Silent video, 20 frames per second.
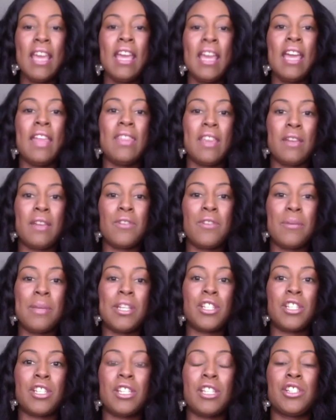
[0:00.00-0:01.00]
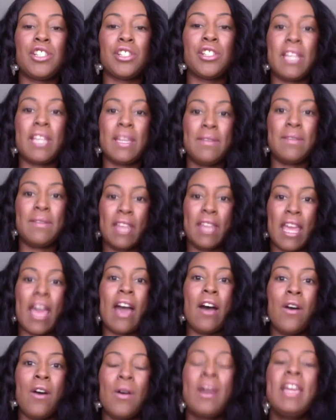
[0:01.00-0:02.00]
and the information that you're giving
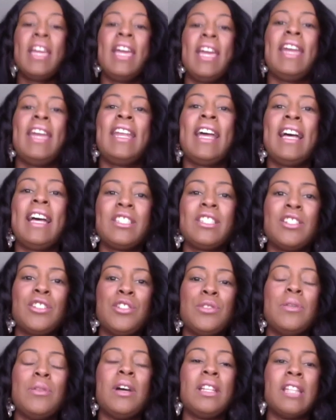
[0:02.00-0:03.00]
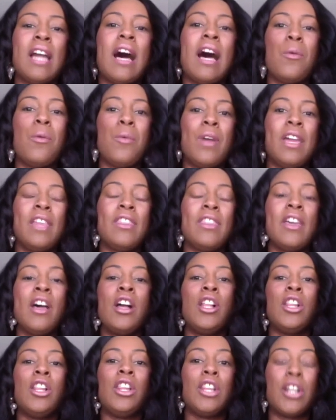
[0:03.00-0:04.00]
out, and it has to do a lot with
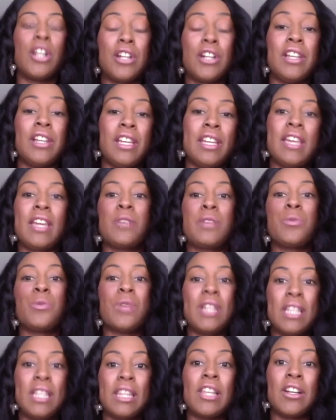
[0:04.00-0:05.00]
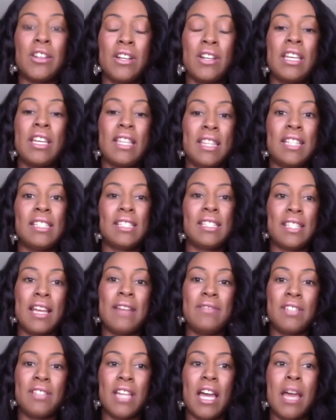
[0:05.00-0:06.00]
learning and relearning this
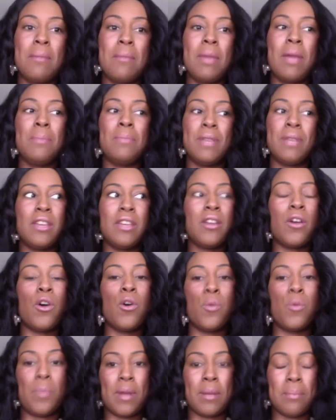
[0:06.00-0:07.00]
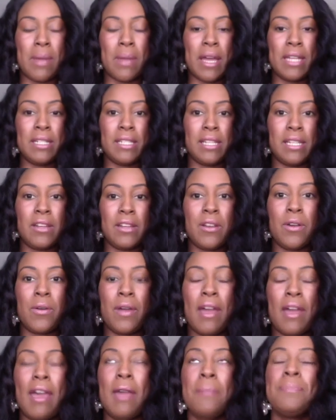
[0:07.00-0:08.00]
lifetime and being open-minded,
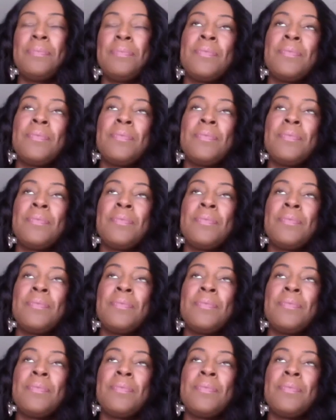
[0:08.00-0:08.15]
okay?